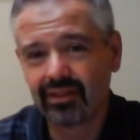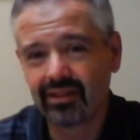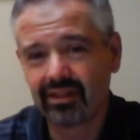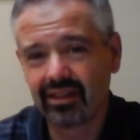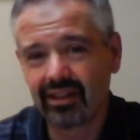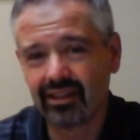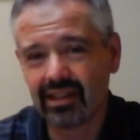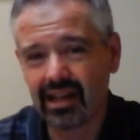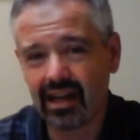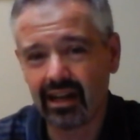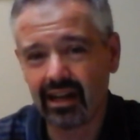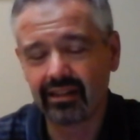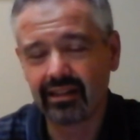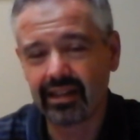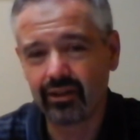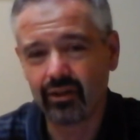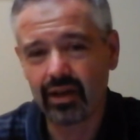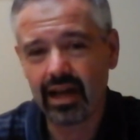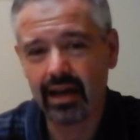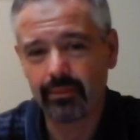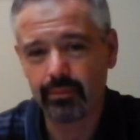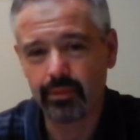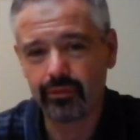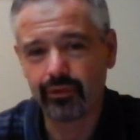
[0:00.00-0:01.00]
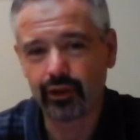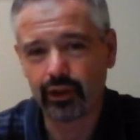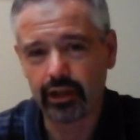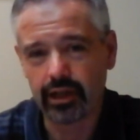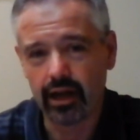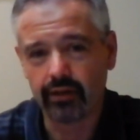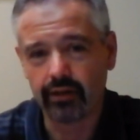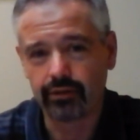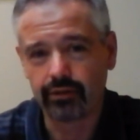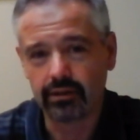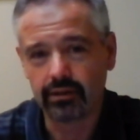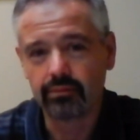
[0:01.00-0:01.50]
They don't happen very
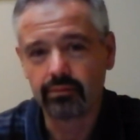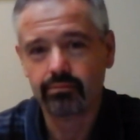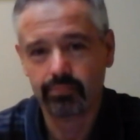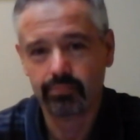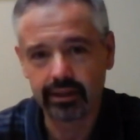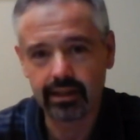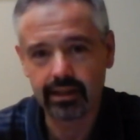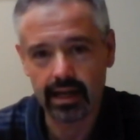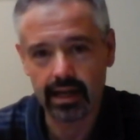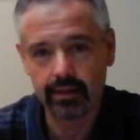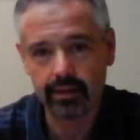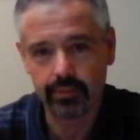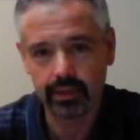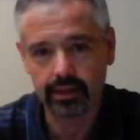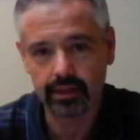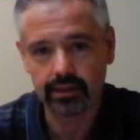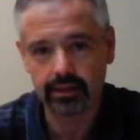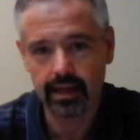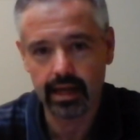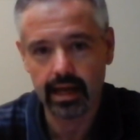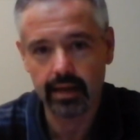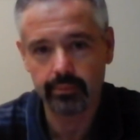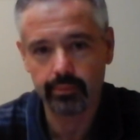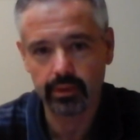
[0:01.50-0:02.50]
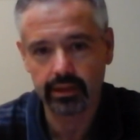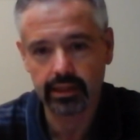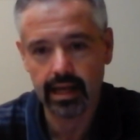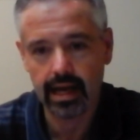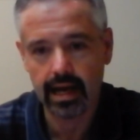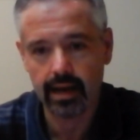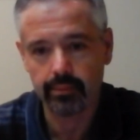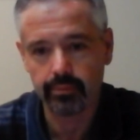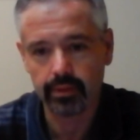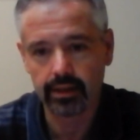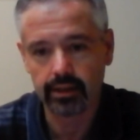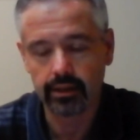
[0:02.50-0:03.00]
often, but they
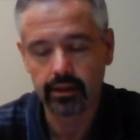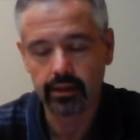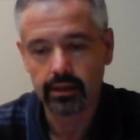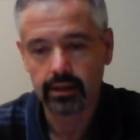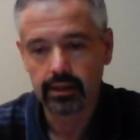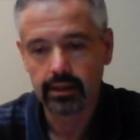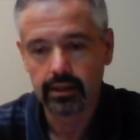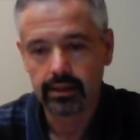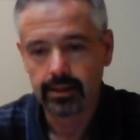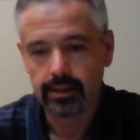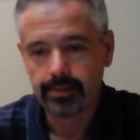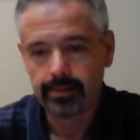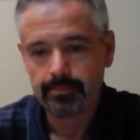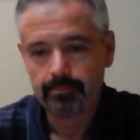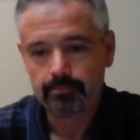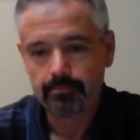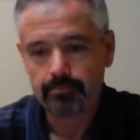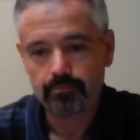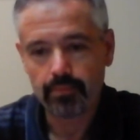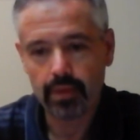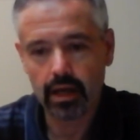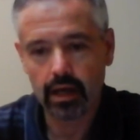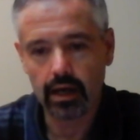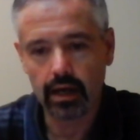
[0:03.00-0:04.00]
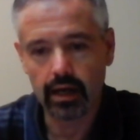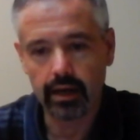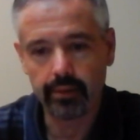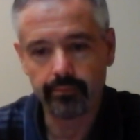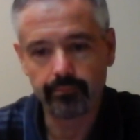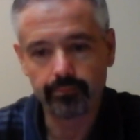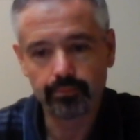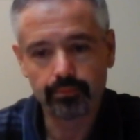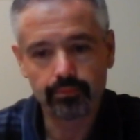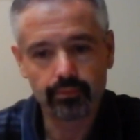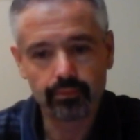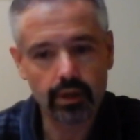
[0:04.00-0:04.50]
happen.
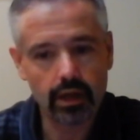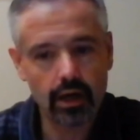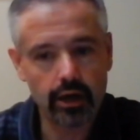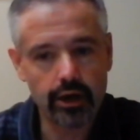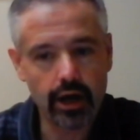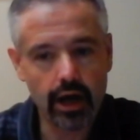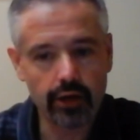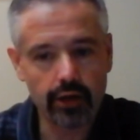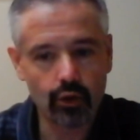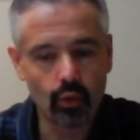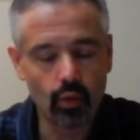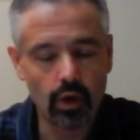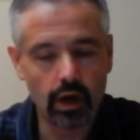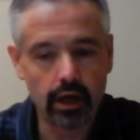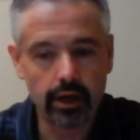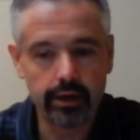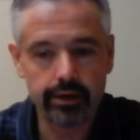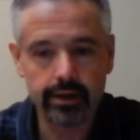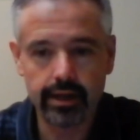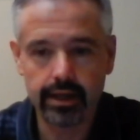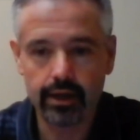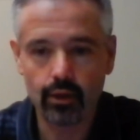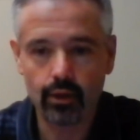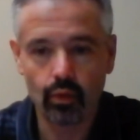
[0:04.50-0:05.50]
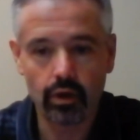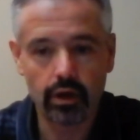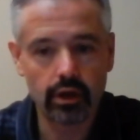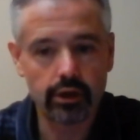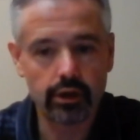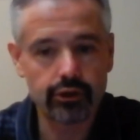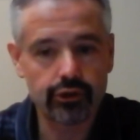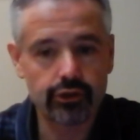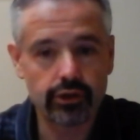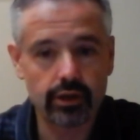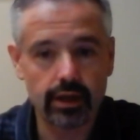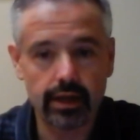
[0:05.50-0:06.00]
Another one, it
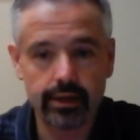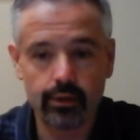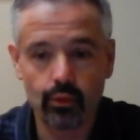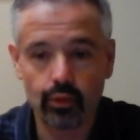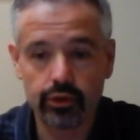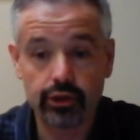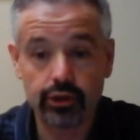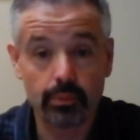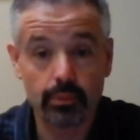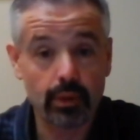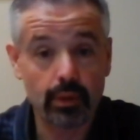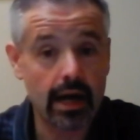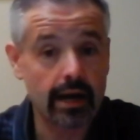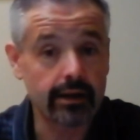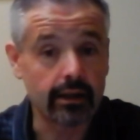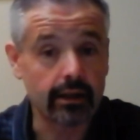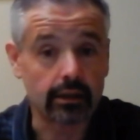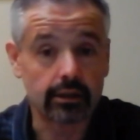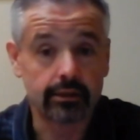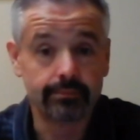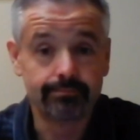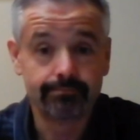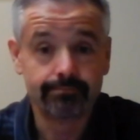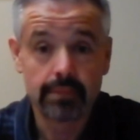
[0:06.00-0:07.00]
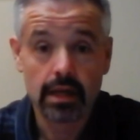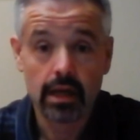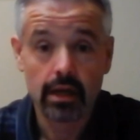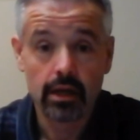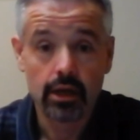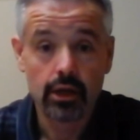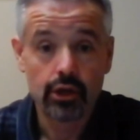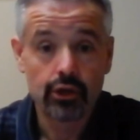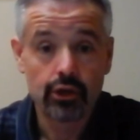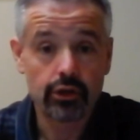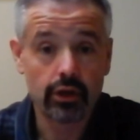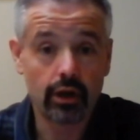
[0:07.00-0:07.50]
was the product.
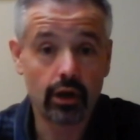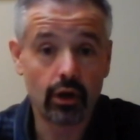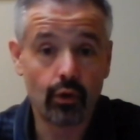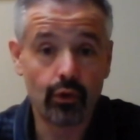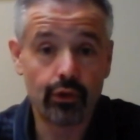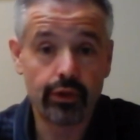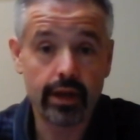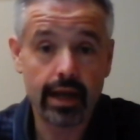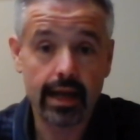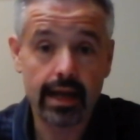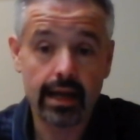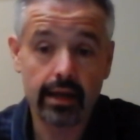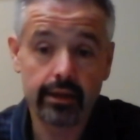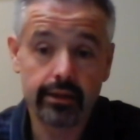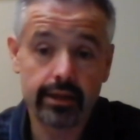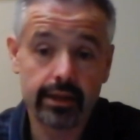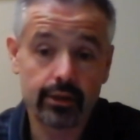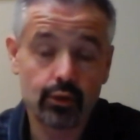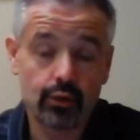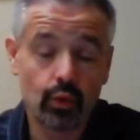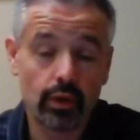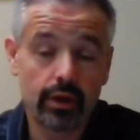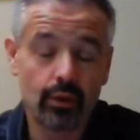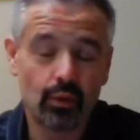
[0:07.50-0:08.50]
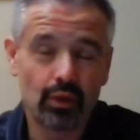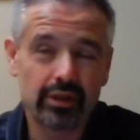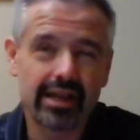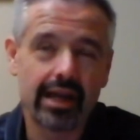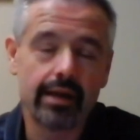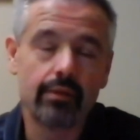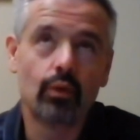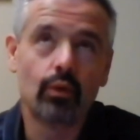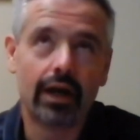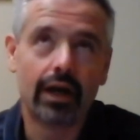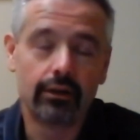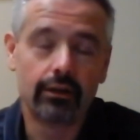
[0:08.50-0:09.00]
So it
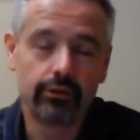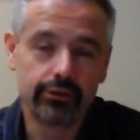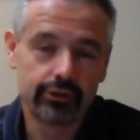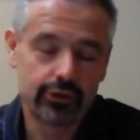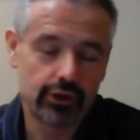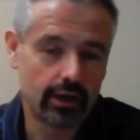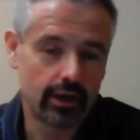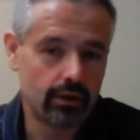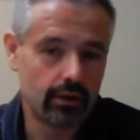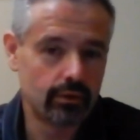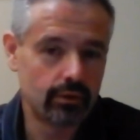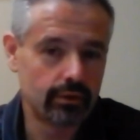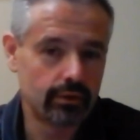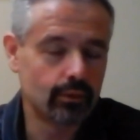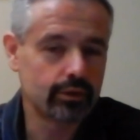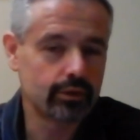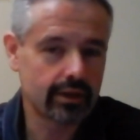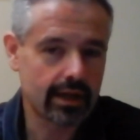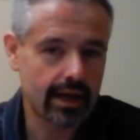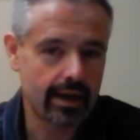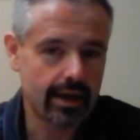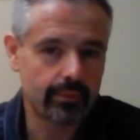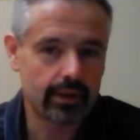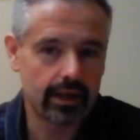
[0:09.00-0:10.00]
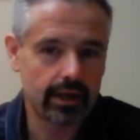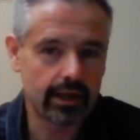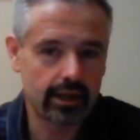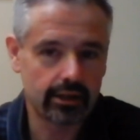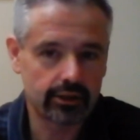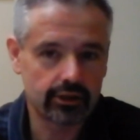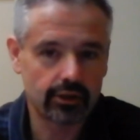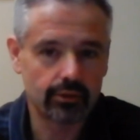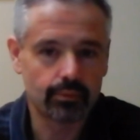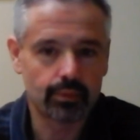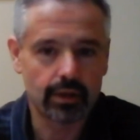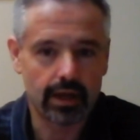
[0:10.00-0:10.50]
was a
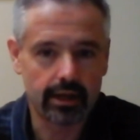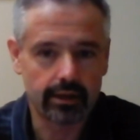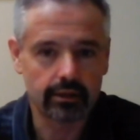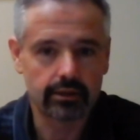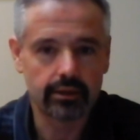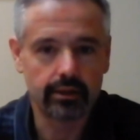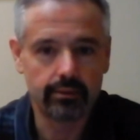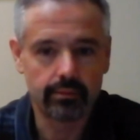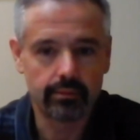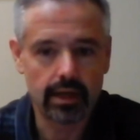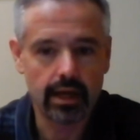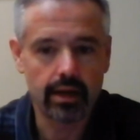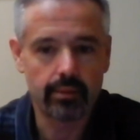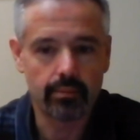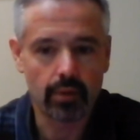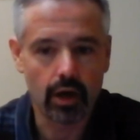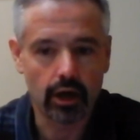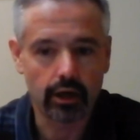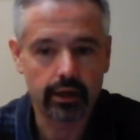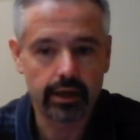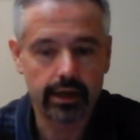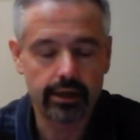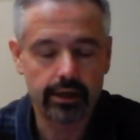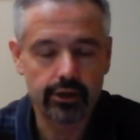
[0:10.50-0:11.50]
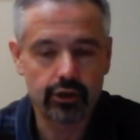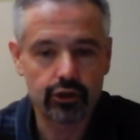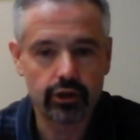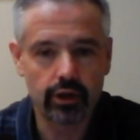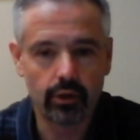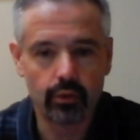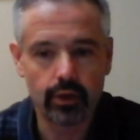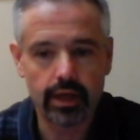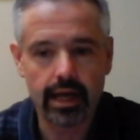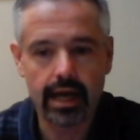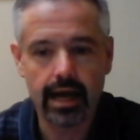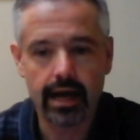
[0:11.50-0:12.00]
combination of product and market.
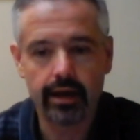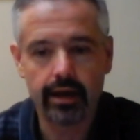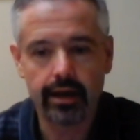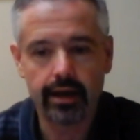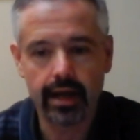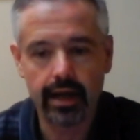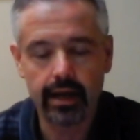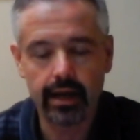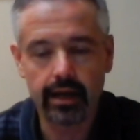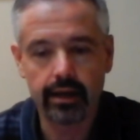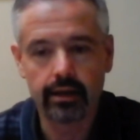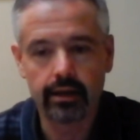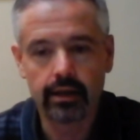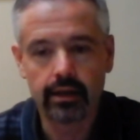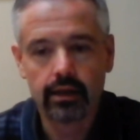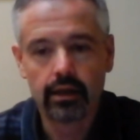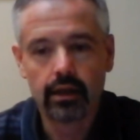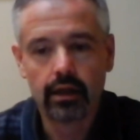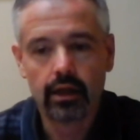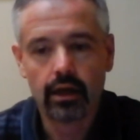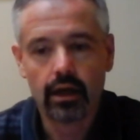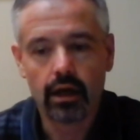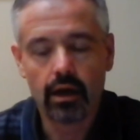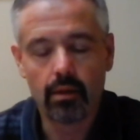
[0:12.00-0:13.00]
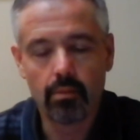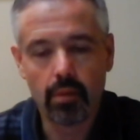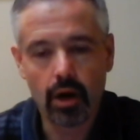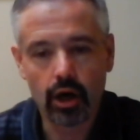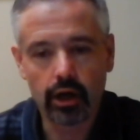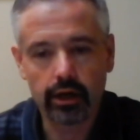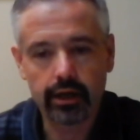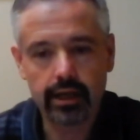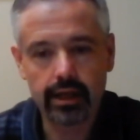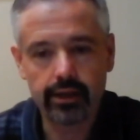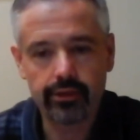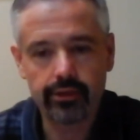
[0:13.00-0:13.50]
So we had a
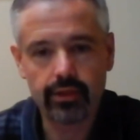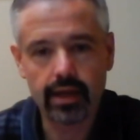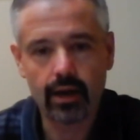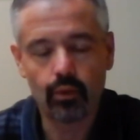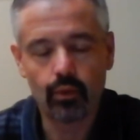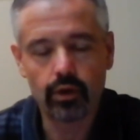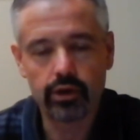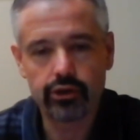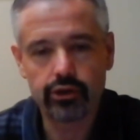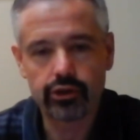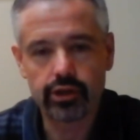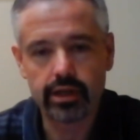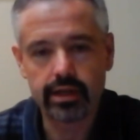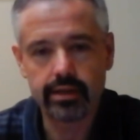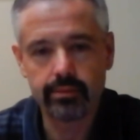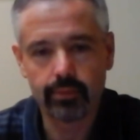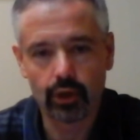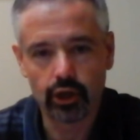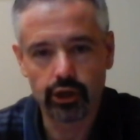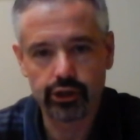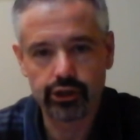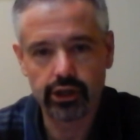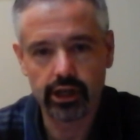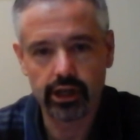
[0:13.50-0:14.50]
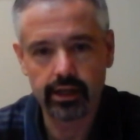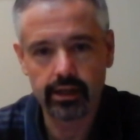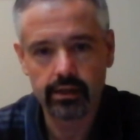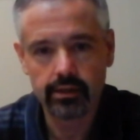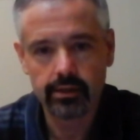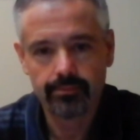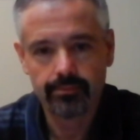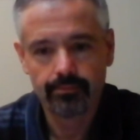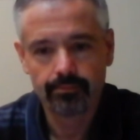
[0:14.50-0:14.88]
market that was emerging,